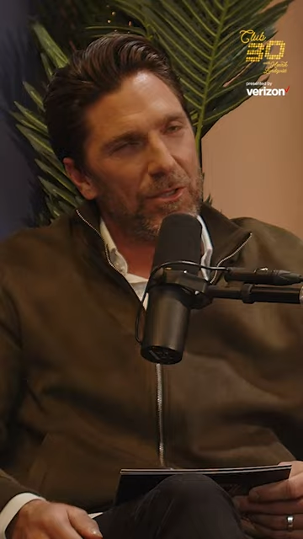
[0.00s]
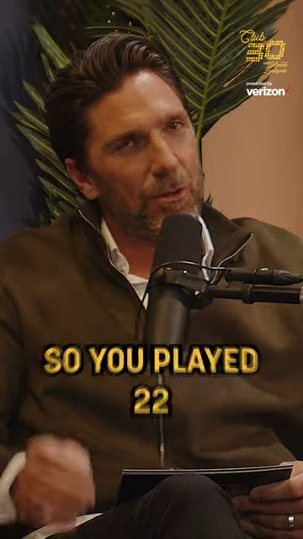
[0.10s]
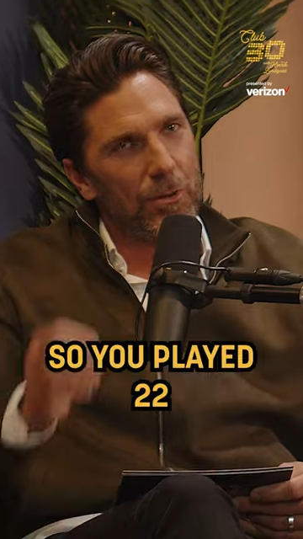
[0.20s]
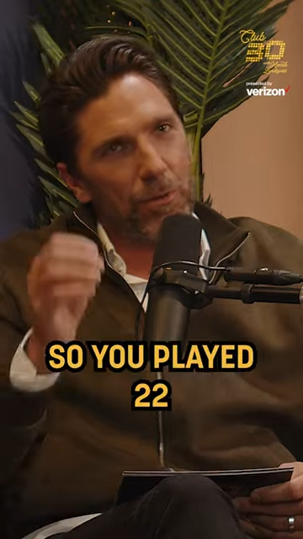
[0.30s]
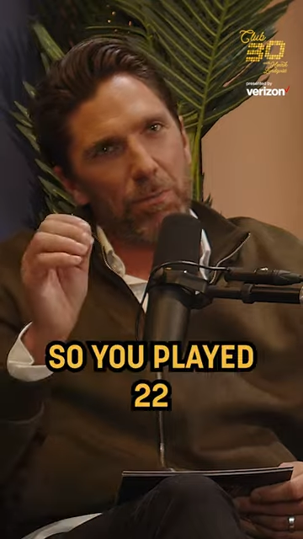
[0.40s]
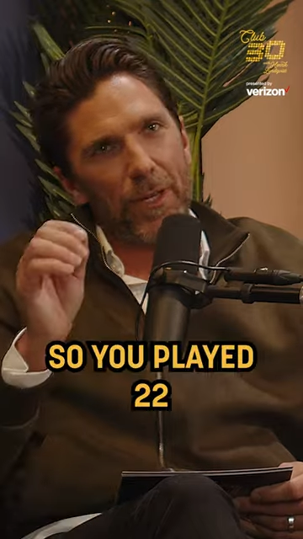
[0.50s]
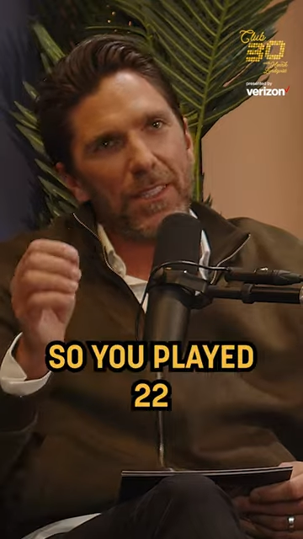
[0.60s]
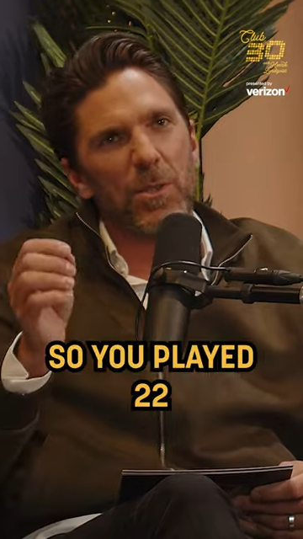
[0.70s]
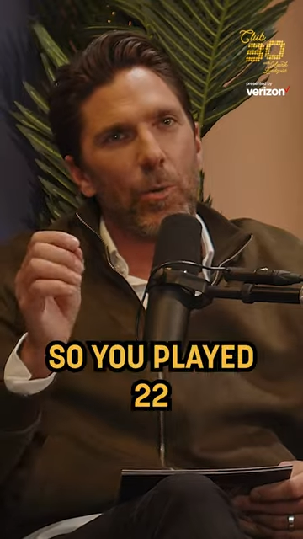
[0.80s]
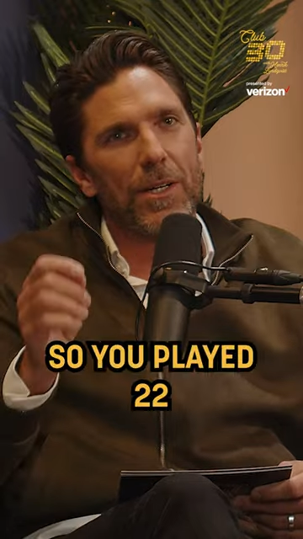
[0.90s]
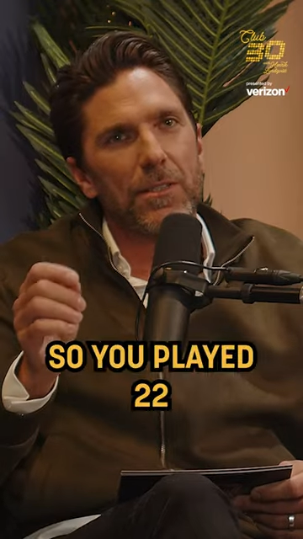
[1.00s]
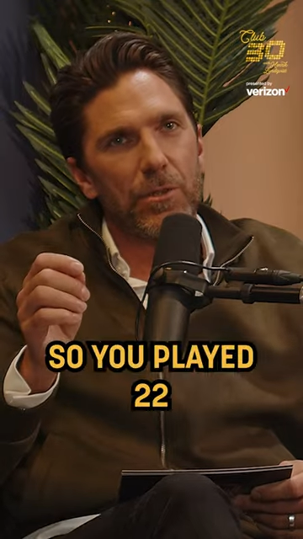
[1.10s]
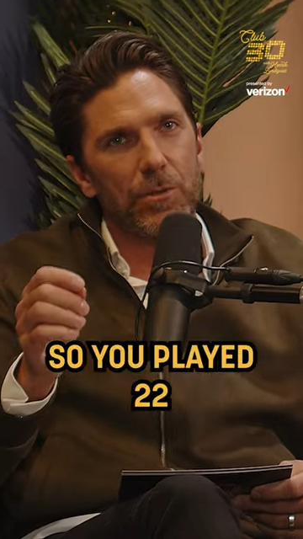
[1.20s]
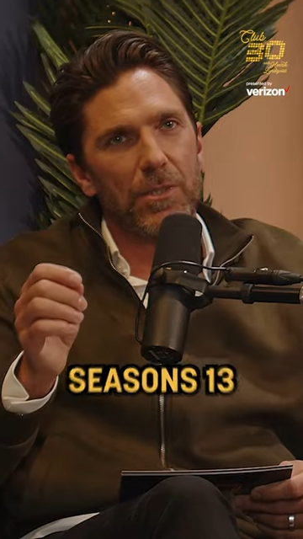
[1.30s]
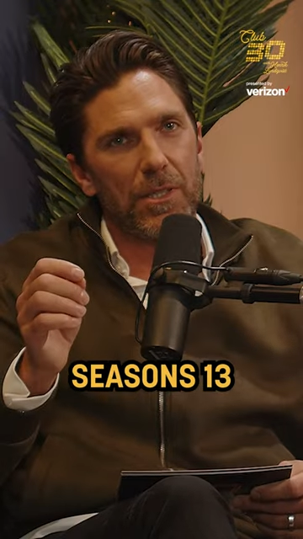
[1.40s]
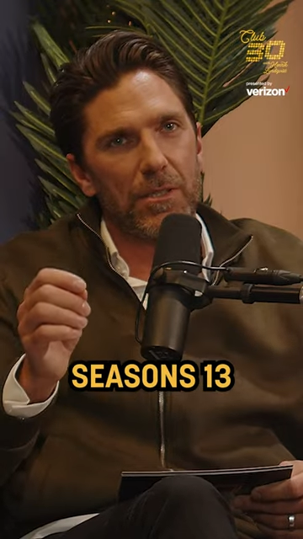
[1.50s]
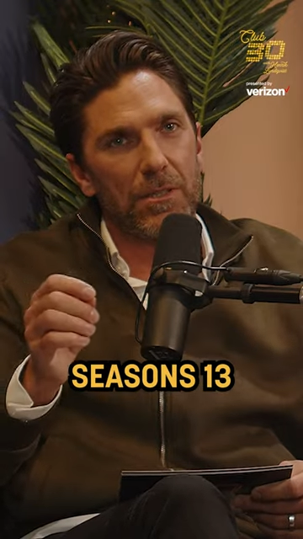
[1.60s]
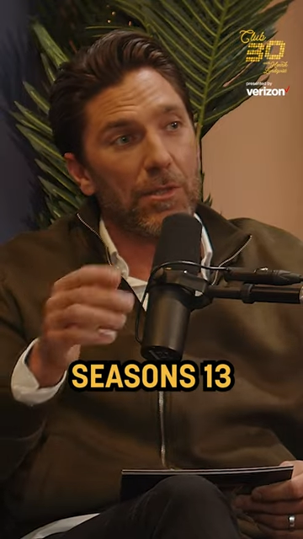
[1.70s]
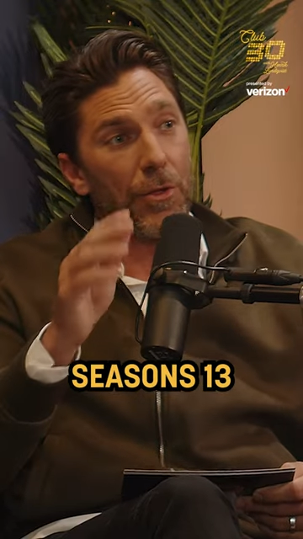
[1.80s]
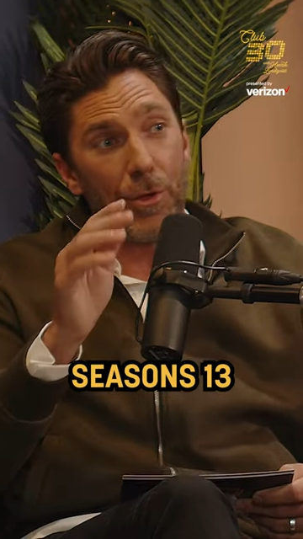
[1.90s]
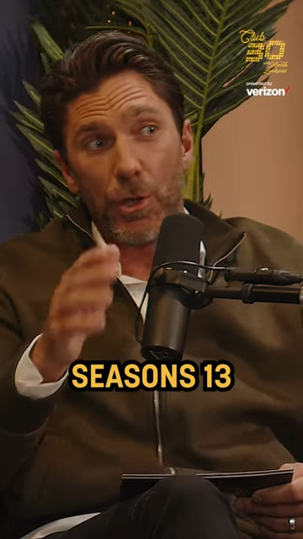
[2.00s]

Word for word: So you played twenty-two seasons,